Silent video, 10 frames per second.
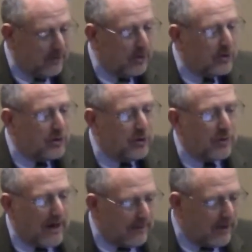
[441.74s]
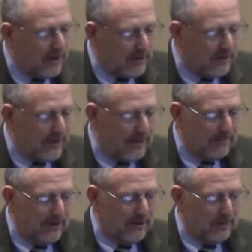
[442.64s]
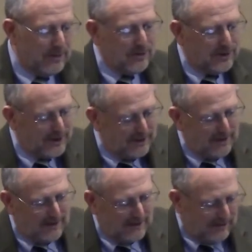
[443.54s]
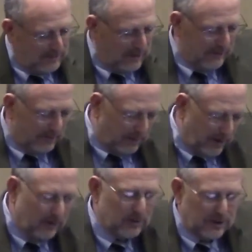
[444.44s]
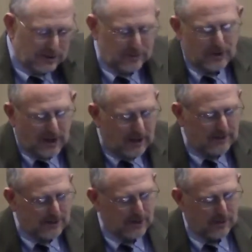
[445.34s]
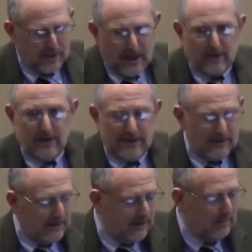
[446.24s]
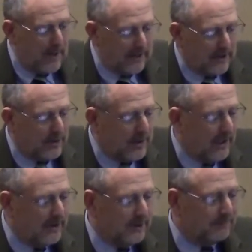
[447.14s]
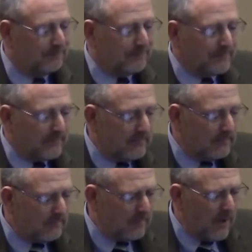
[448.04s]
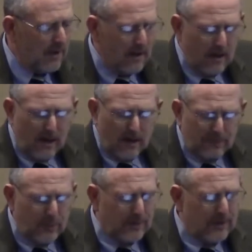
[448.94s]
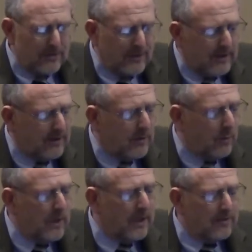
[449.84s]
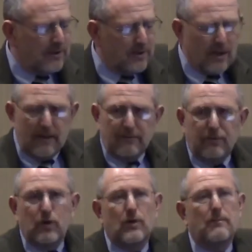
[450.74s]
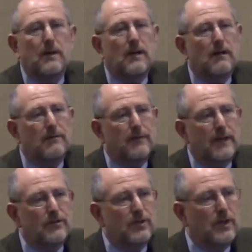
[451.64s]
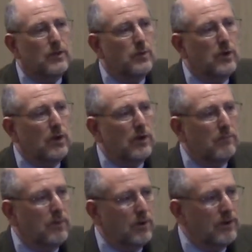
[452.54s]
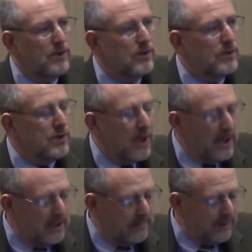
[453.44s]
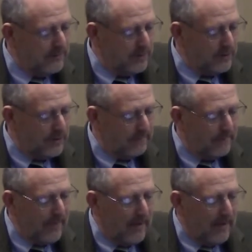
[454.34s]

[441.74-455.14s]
the good driver here that's happening recently, and whatever the political issues are, this is the reality, the impact it creates. A few things that we as a design firm face as we look at buildings and designing them in the future.